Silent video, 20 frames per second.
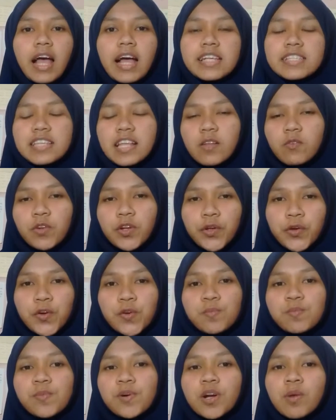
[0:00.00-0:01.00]

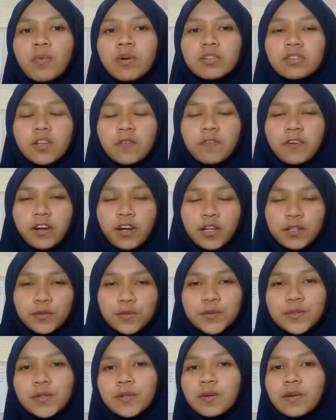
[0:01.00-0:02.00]
Assalamualaikum warahmatullahi
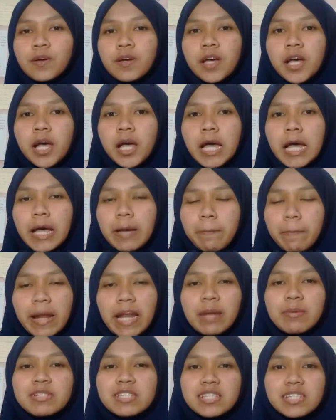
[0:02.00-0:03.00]
wabarakatuh. My
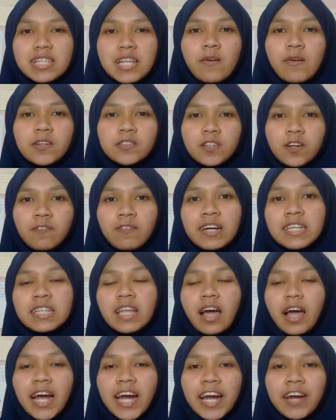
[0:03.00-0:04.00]
name is Lia Waliyaturohman.
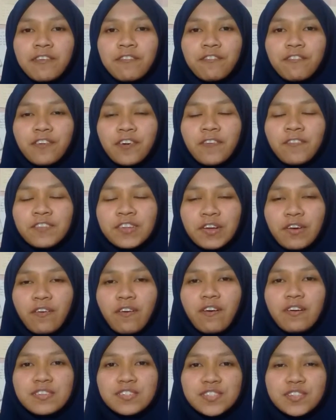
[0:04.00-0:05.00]
I am from the
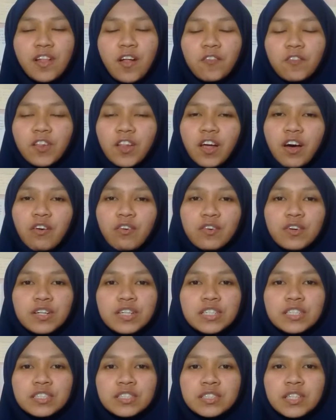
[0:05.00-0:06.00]
Council of Law.
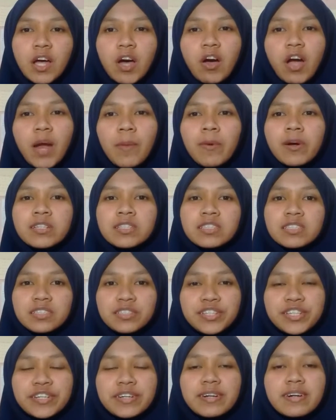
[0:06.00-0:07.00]
Now I'm
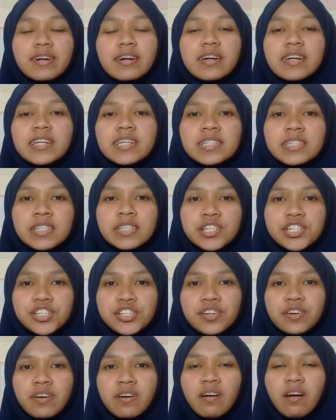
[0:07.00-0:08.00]
auditor chair. This
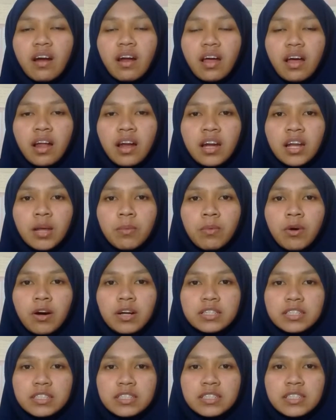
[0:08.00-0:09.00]
year I learn
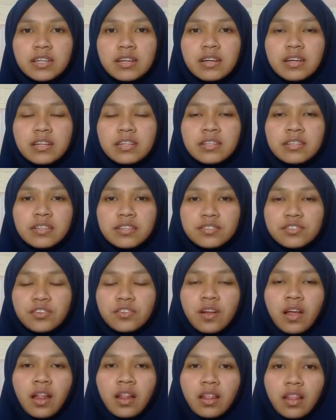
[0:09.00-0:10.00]
about the
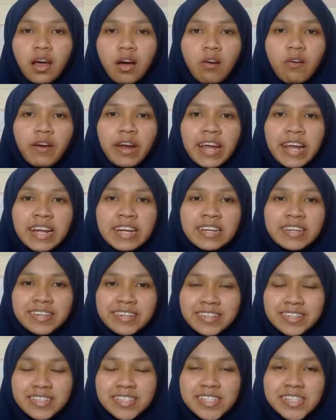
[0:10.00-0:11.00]
international law and
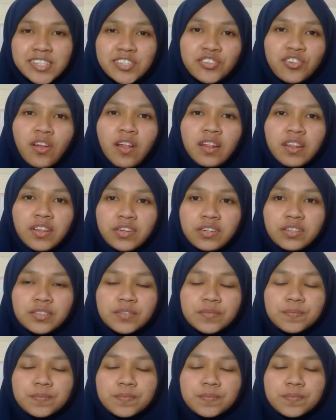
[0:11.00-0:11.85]
the international law.